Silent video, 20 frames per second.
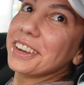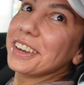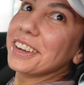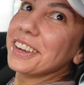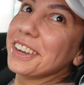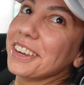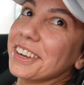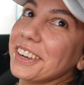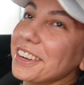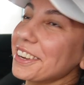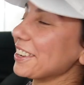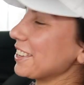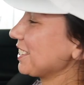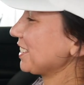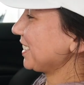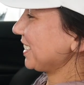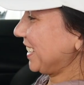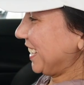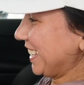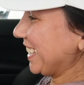One more
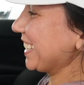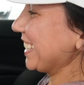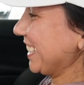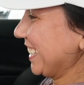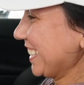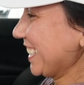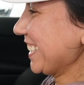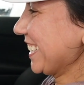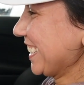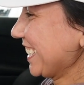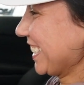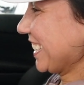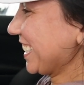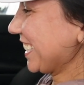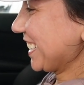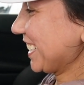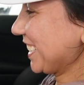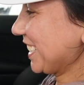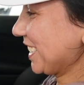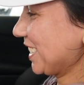reason? Yeah. Do you want an
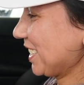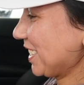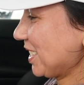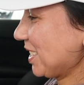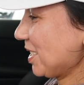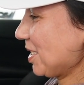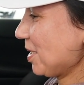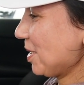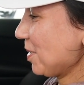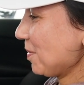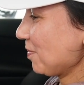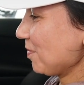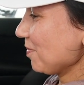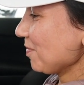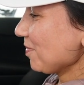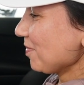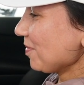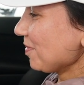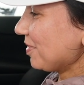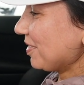R eight or not?
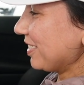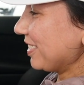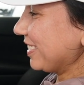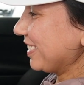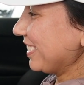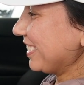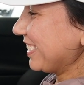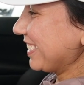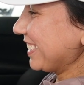Mm.